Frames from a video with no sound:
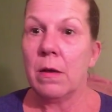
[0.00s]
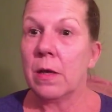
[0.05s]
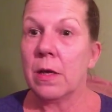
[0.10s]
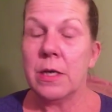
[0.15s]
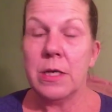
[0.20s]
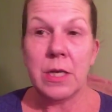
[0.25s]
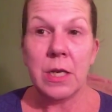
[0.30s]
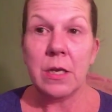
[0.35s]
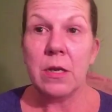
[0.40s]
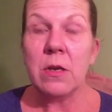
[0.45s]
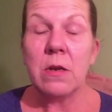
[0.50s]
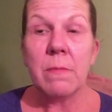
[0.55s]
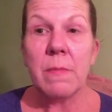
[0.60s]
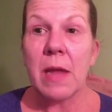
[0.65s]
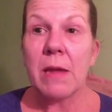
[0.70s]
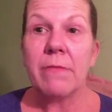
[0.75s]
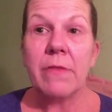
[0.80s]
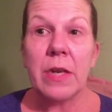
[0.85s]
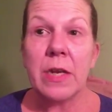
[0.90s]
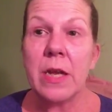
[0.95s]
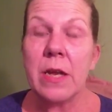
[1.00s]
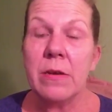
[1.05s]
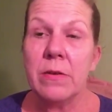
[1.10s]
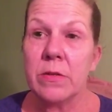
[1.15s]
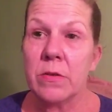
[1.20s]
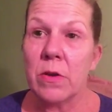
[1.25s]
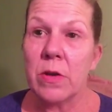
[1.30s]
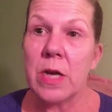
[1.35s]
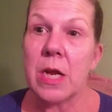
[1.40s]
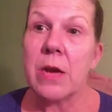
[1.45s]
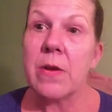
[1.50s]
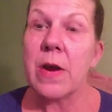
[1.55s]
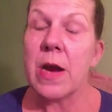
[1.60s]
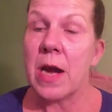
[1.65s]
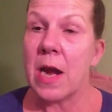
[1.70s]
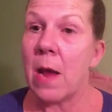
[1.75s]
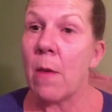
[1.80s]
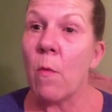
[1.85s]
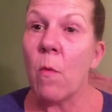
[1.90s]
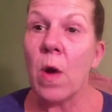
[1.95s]
continue to make videos on here
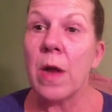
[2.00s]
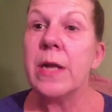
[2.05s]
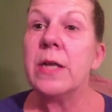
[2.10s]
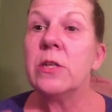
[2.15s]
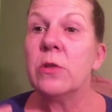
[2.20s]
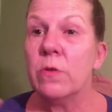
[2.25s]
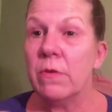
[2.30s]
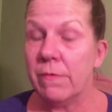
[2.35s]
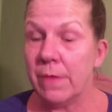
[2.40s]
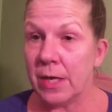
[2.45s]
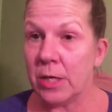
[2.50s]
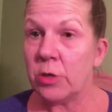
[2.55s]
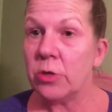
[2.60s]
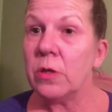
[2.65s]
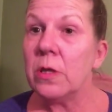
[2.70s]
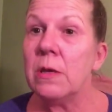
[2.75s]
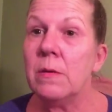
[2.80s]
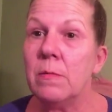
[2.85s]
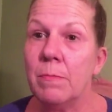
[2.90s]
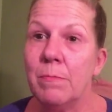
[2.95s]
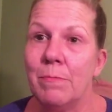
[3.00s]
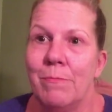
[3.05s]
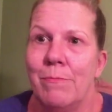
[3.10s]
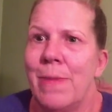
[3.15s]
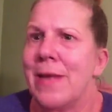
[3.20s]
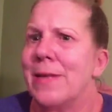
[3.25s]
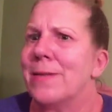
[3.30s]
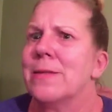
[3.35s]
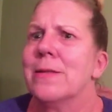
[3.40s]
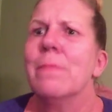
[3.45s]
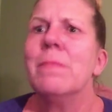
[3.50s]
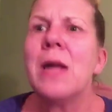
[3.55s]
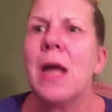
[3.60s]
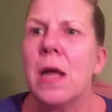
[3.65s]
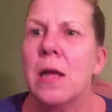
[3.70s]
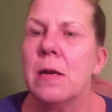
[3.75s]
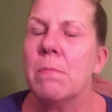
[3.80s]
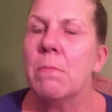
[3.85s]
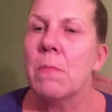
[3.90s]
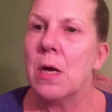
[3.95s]
and I want it to eventually make some
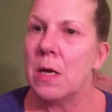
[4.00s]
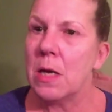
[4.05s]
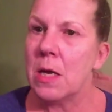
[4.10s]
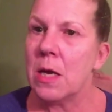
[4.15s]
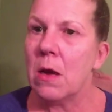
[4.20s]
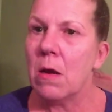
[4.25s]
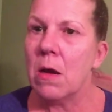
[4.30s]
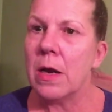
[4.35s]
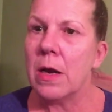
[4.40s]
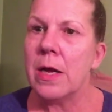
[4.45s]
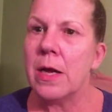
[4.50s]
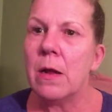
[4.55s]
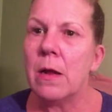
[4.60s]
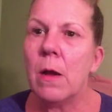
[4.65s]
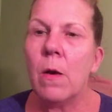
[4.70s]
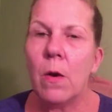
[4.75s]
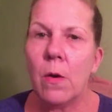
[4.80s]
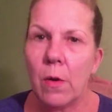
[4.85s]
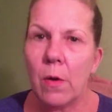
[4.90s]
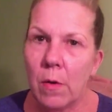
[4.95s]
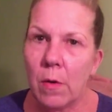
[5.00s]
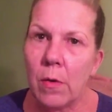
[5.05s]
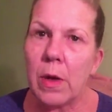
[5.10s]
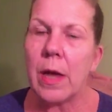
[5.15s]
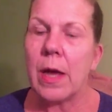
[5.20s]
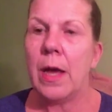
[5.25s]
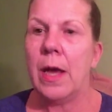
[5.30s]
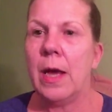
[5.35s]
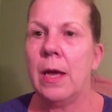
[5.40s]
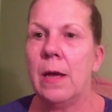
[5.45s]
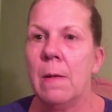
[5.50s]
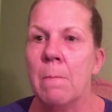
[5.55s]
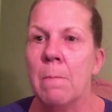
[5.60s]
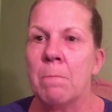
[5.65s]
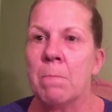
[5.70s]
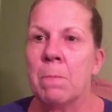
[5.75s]
kind of money on it, okay,